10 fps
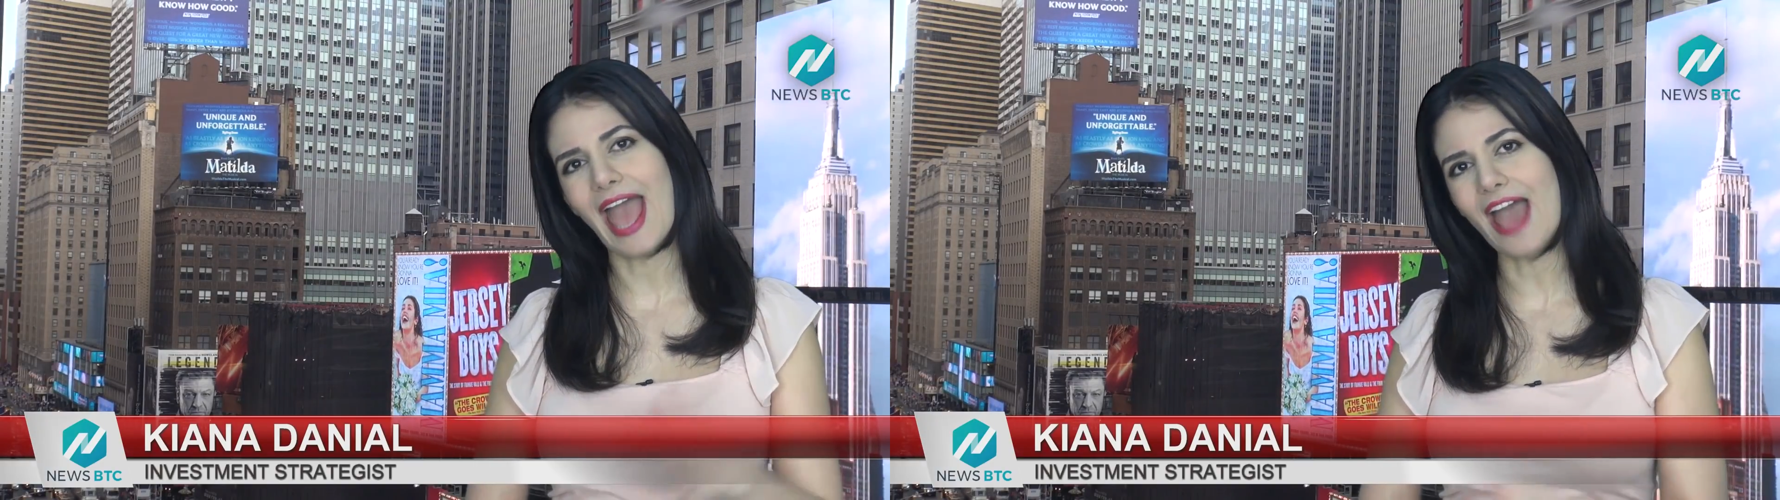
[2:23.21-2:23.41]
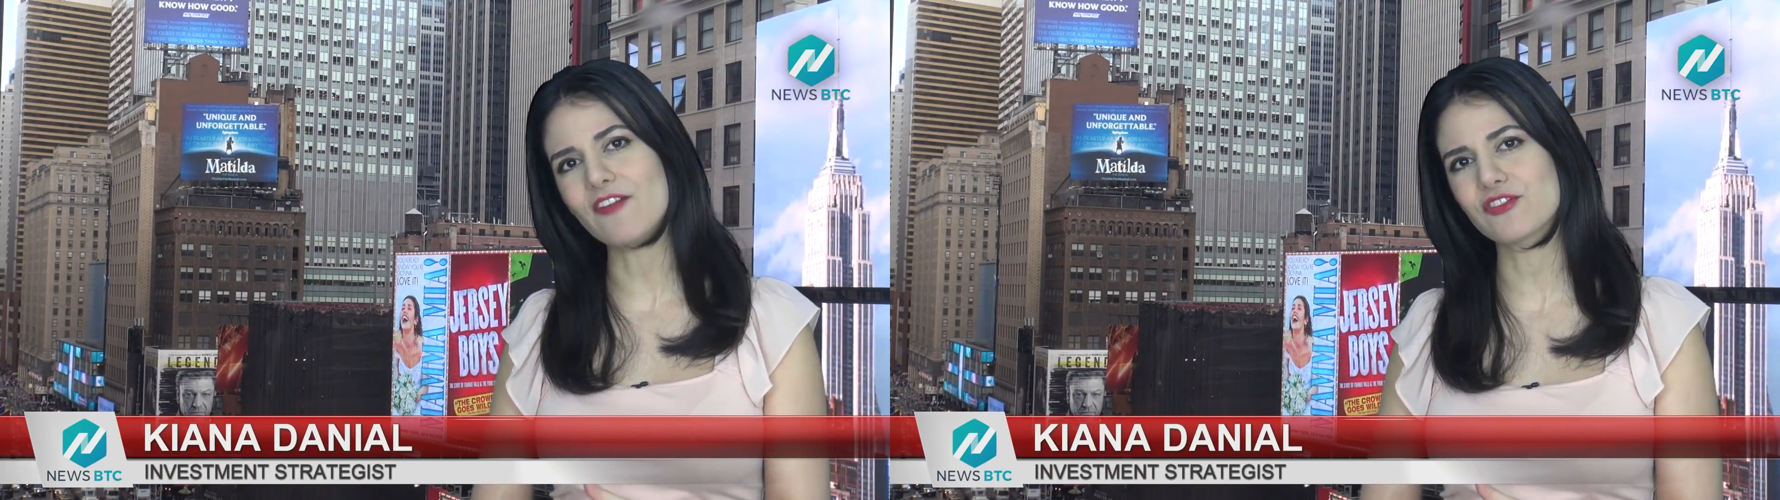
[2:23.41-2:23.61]

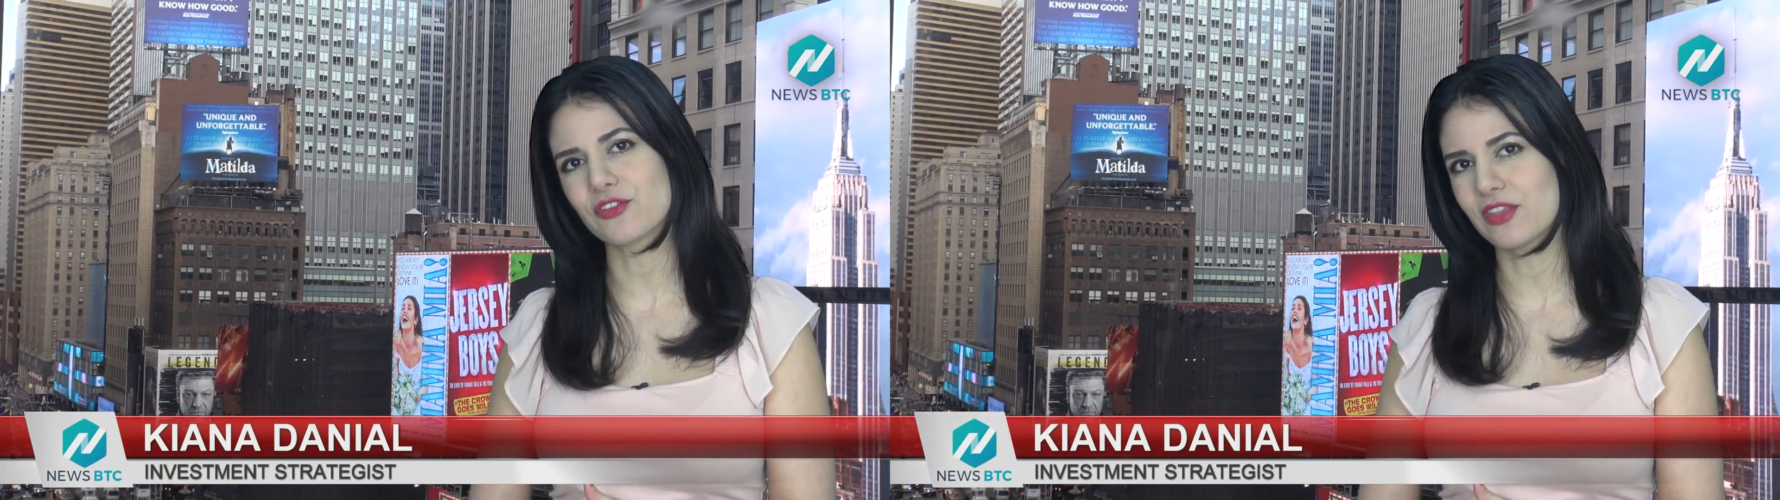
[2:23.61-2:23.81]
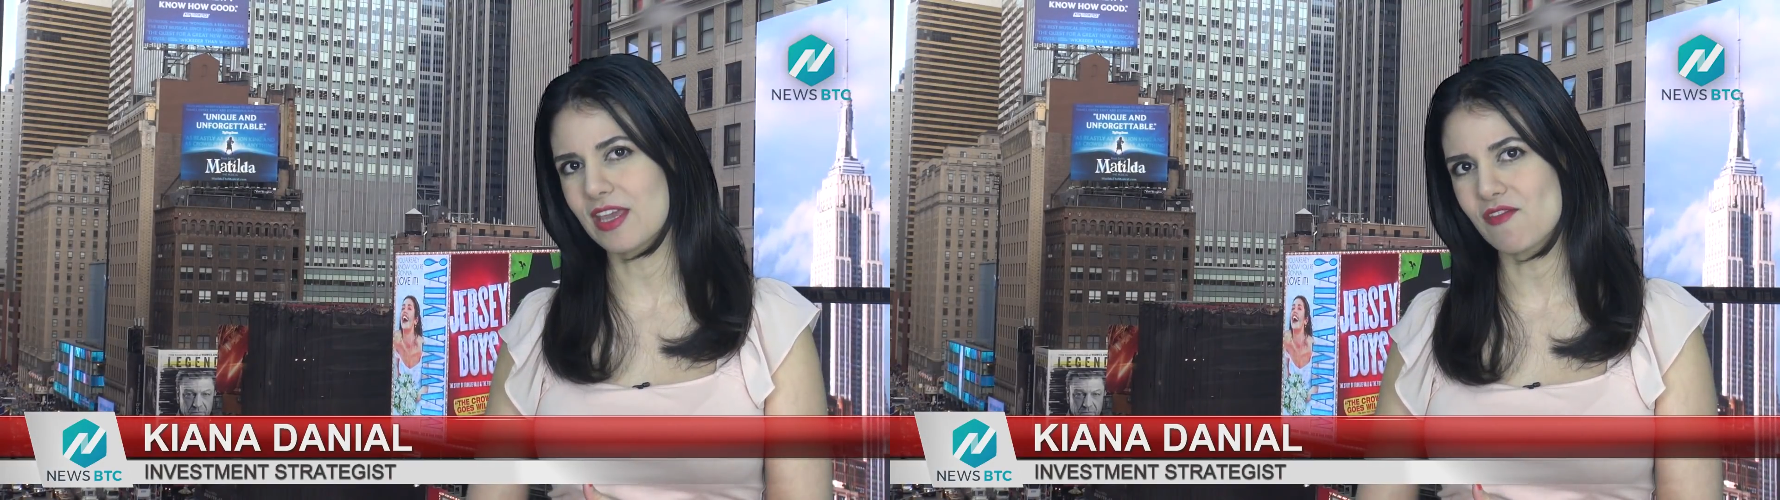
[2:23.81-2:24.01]

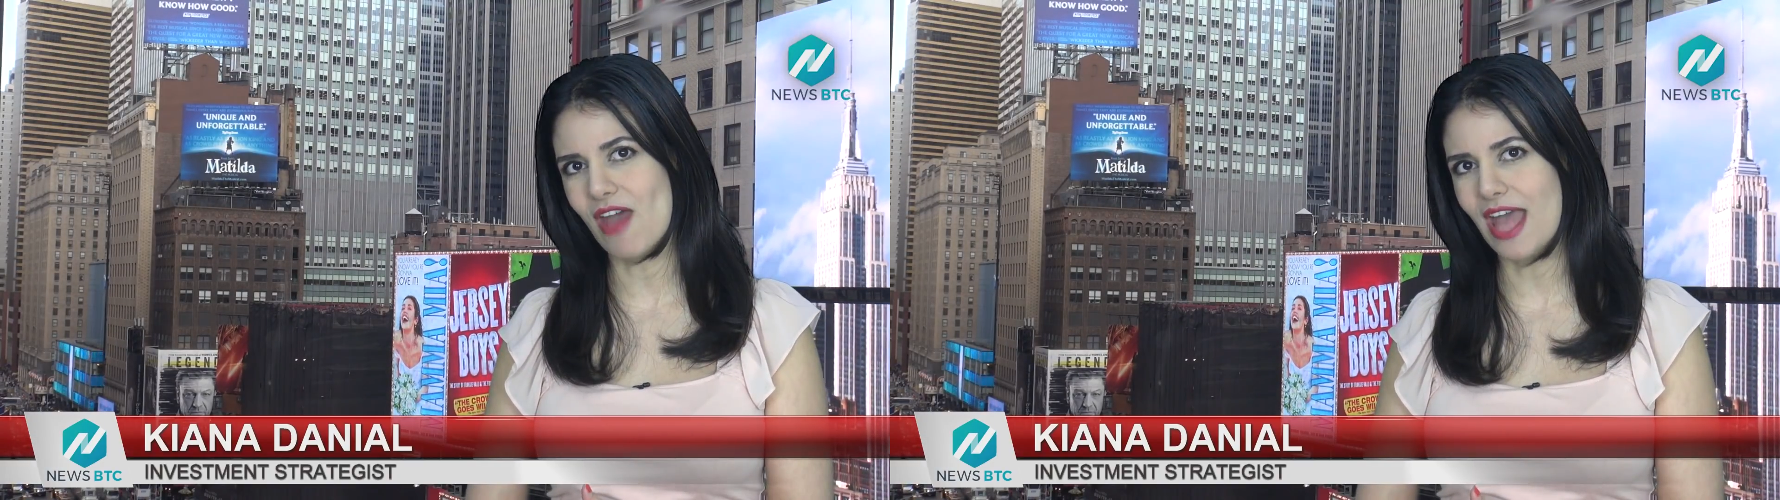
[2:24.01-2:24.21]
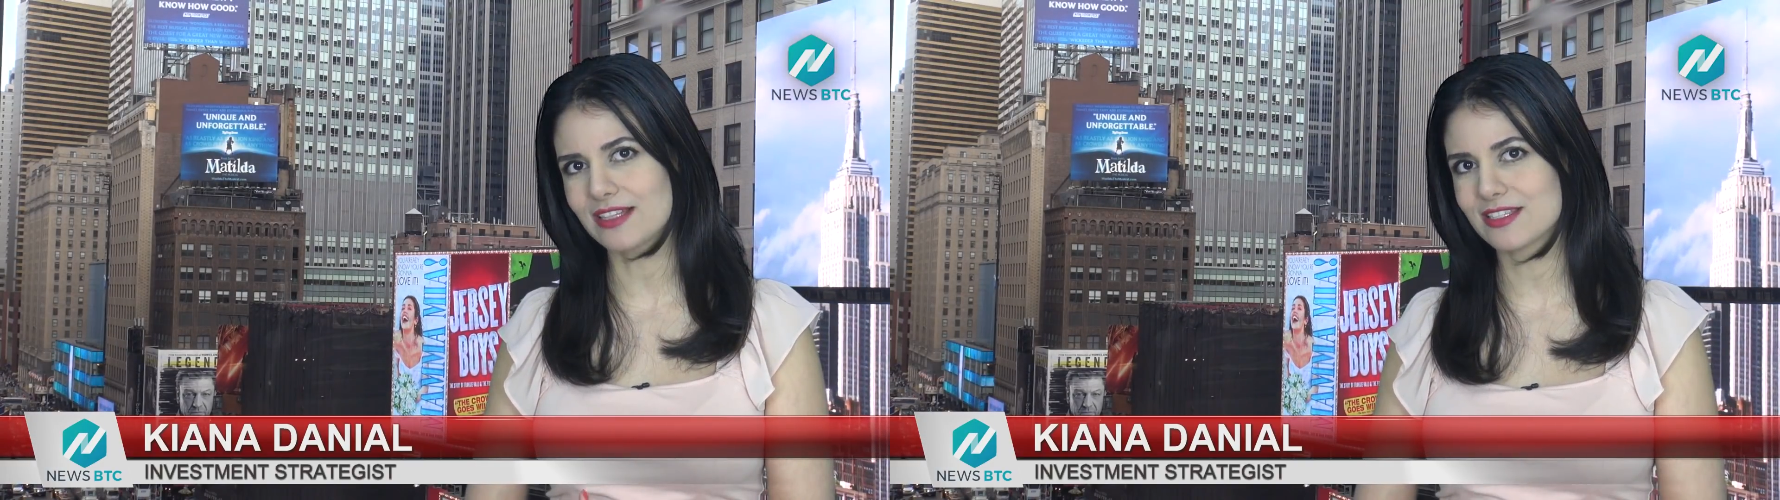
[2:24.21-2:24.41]
after the
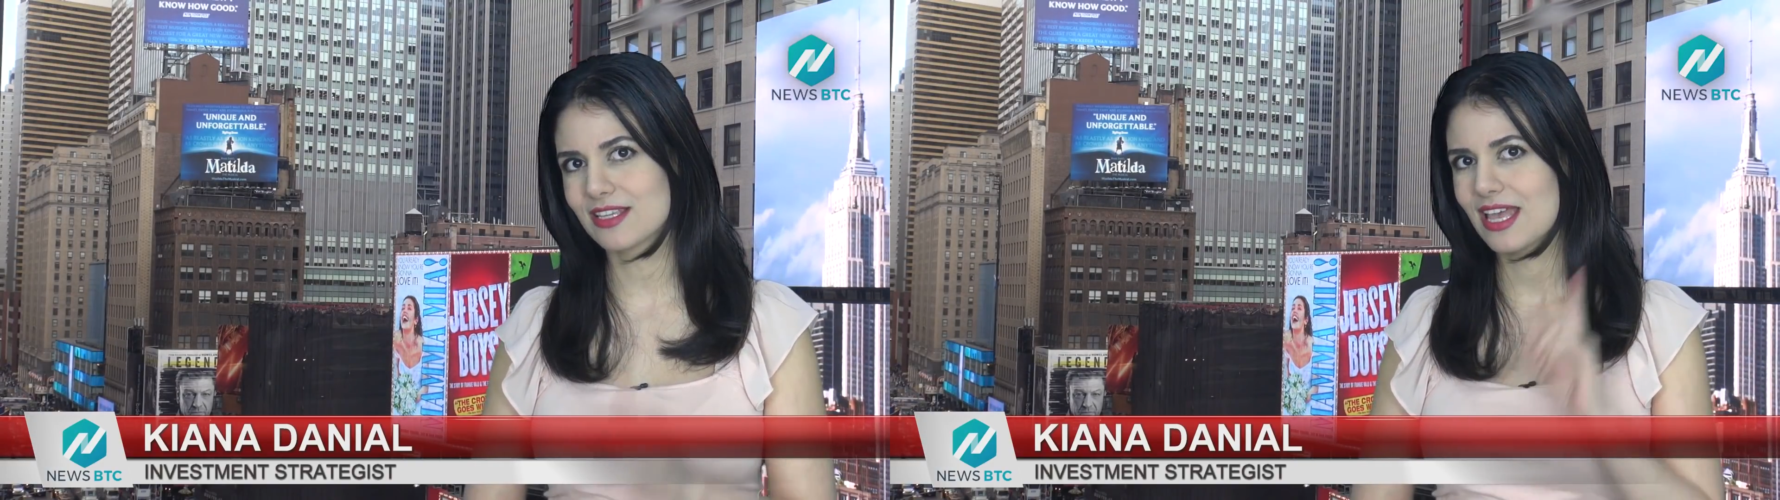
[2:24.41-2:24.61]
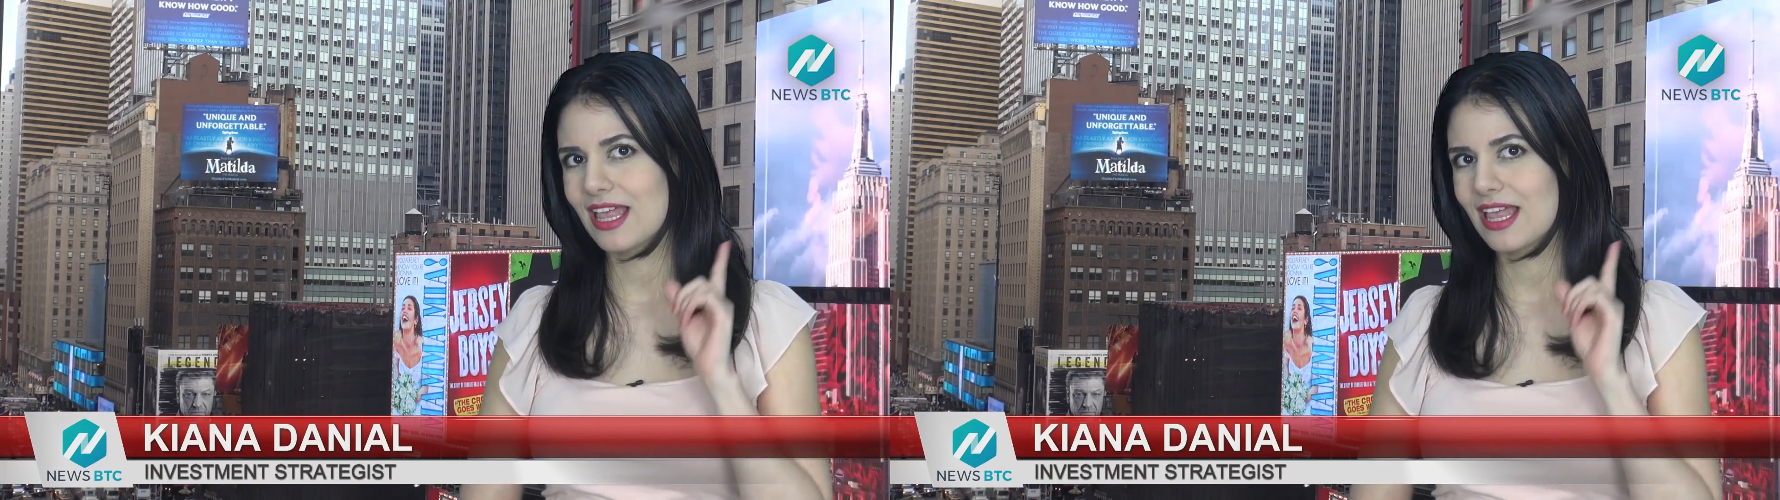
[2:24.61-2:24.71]
event?